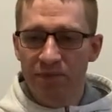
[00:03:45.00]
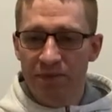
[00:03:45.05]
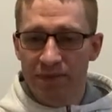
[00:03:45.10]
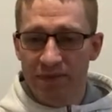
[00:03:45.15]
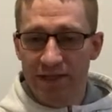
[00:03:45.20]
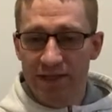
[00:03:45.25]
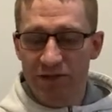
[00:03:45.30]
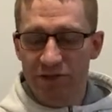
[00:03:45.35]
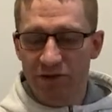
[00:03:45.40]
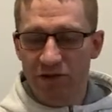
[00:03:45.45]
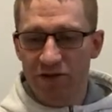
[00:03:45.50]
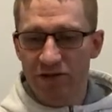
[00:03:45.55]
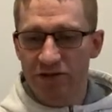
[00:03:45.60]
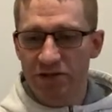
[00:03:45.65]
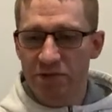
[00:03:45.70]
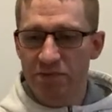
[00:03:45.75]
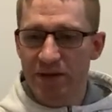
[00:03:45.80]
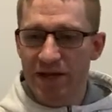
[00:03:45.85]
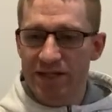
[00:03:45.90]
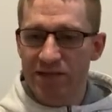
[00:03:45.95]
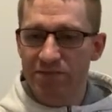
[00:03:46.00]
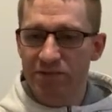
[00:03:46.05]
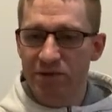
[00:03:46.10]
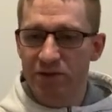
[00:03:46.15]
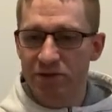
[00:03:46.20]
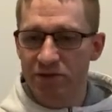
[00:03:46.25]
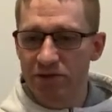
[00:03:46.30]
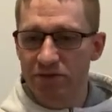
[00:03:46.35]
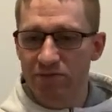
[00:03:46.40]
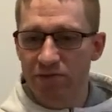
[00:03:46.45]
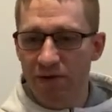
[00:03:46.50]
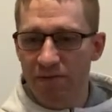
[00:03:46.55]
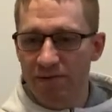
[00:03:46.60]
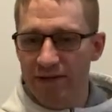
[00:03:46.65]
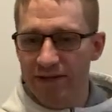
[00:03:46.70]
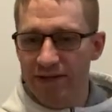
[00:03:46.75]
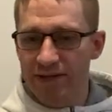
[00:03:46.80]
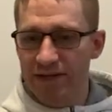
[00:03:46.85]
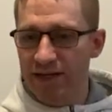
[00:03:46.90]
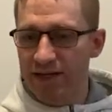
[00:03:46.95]
These are also mass-produced,
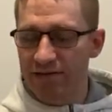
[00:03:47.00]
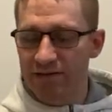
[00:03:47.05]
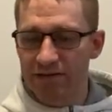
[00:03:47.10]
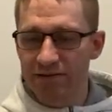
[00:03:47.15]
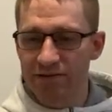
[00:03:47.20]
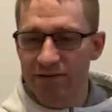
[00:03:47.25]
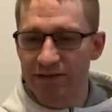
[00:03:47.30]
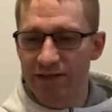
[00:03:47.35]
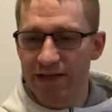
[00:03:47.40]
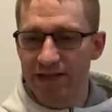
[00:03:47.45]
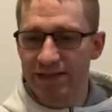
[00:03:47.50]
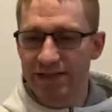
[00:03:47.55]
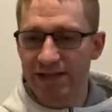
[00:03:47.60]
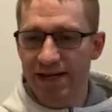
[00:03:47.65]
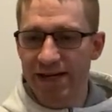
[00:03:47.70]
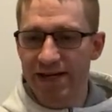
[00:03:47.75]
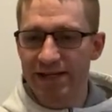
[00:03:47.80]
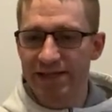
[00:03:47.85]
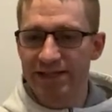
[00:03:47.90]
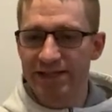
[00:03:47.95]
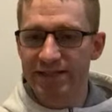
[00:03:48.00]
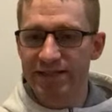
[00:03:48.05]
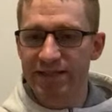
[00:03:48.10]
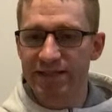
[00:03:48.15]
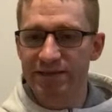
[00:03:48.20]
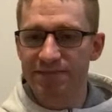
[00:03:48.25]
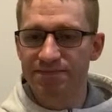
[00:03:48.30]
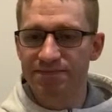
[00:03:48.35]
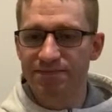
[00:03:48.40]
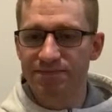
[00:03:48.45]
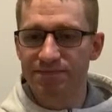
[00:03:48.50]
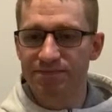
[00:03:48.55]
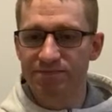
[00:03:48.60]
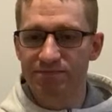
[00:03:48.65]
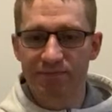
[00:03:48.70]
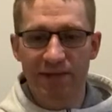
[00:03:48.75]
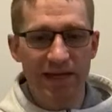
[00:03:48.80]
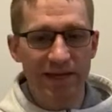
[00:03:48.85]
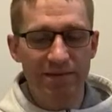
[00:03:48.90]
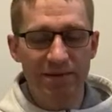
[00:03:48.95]
probably, I don't know, 1980s,
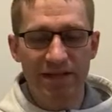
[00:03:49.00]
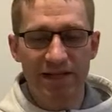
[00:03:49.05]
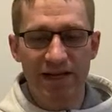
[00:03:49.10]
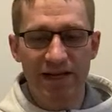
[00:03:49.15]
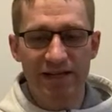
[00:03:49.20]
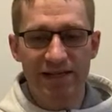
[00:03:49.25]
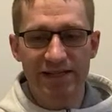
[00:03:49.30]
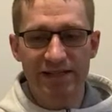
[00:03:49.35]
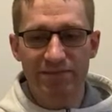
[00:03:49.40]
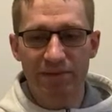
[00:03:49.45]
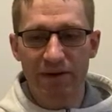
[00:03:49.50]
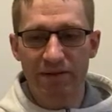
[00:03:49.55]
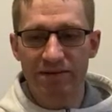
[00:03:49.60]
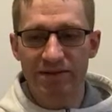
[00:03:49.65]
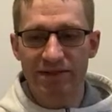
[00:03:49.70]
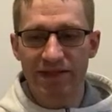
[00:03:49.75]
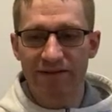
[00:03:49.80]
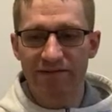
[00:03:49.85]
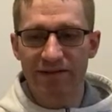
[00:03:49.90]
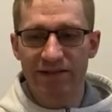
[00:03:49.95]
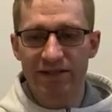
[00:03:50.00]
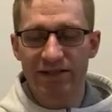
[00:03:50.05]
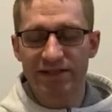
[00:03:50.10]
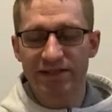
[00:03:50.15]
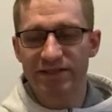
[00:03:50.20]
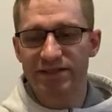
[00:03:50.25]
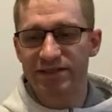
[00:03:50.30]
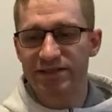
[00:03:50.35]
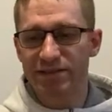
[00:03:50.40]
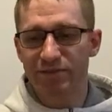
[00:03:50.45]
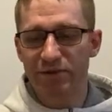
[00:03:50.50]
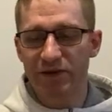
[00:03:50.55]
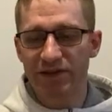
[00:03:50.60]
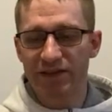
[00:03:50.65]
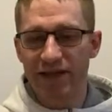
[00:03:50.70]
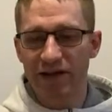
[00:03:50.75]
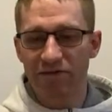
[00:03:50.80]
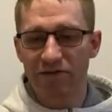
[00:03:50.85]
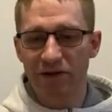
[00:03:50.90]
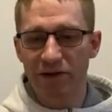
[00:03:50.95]
maybe 90s, maybe 70s, somewhere in
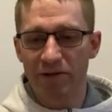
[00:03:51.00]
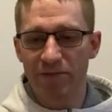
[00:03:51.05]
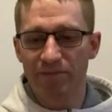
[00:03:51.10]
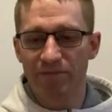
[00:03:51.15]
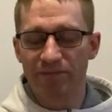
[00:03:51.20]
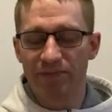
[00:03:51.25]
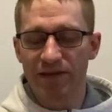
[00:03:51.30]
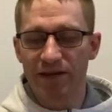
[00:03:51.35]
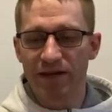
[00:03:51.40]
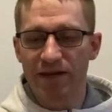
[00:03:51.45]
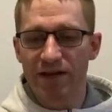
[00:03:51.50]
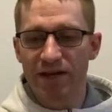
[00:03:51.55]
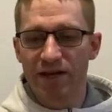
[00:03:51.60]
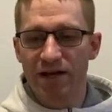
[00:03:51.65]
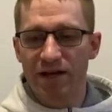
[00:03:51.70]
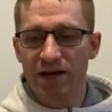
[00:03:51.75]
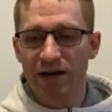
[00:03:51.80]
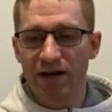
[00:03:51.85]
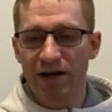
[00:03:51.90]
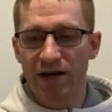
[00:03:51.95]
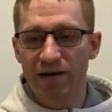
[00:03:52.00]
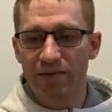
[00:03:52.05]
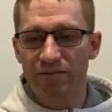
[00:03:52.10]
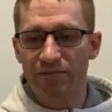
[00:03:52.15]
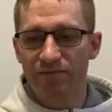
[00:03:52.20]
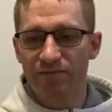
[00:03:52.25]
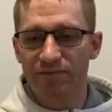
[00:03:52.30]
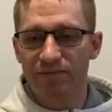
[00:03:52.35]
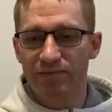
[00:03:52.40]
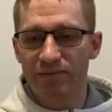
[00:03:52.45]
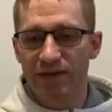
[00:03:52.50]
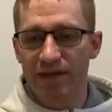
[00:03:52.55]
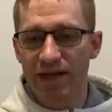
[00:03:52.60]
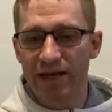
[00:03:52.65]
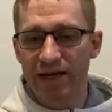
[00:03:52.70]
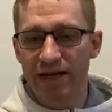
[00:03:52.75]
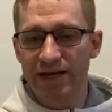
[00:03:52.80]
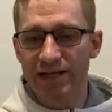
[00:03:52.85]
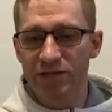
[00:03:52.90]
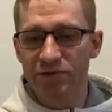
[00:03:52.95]
that realm. And
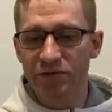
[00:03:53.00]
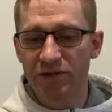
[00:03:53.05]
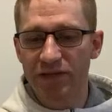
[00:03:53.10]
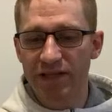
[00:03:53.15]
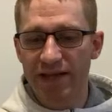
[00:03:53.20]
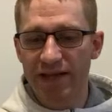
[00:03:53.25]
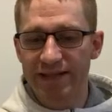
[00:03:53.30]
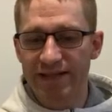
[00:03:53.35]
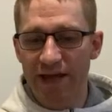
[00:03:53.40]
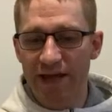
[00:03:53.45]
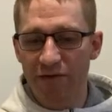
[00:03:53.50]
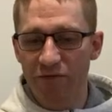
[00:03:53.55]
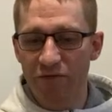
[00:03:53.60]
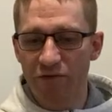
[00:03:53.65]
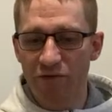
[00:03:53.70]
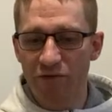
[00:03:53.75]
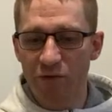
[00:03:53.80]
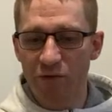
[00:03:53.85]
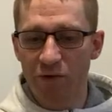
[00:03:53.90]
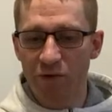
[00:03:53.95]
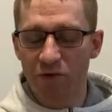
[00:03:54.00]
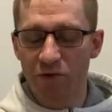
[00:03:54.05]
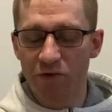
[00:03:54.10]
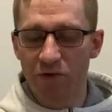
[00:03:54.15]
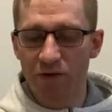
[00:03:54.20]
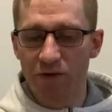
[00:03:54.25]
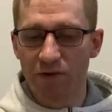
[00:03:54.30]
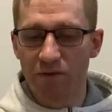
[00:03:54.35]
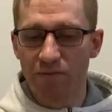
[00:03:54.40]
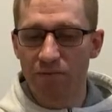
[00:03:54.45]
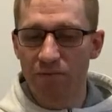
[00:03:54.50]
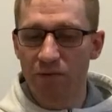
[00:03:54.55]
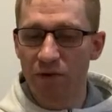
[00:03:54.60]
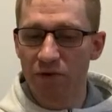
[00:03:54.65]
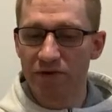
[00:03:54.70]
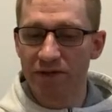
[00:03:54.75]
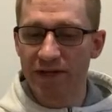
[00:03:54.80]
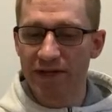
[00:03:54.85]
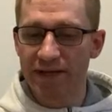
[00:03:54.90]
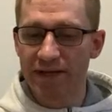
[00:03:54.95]
I just really like that floral,
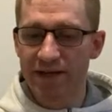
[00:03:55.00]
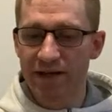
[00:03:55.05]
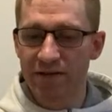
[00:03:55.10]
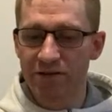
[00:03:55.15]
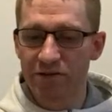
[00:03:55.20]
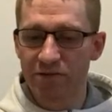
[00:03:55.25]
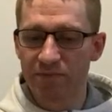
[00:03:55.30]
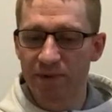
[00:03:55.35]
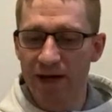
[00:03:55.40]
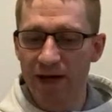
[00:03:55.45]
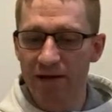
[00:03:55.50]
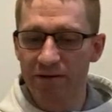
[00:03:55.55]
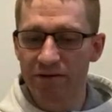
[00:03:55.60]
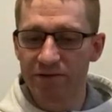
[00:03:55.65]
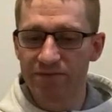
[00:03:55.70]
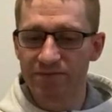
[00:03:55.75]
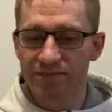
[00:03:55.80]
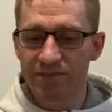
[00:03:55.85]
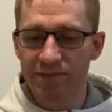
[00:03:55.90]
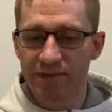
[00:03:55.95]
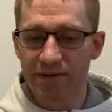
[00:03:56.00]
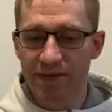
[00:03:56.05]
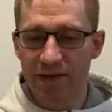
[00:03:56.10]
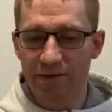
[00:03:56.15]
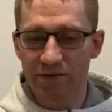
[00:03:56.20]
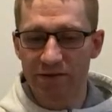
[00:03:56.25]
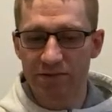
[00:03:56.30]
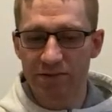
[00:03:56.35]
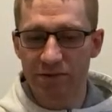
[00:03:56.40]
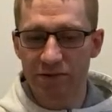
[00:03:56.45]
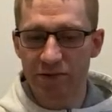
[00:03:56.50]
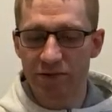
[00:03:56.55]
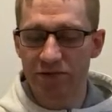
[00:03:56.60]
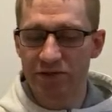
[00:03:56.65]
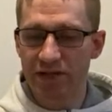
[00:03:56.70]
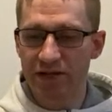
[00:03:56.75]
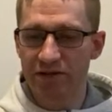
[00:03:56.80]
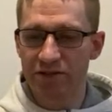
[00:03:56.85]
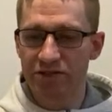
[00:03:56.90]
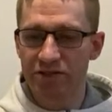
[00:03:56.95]
multicolored pattern that was produced
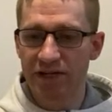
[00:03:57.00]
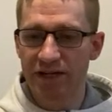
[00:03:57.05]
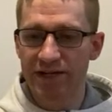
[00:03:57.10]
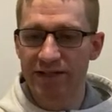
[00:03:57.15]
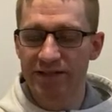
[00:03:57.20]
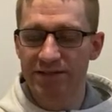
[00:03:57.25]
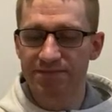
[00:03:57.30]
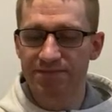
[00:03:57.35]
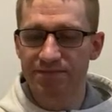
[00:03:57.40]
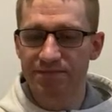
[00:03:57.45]
out of China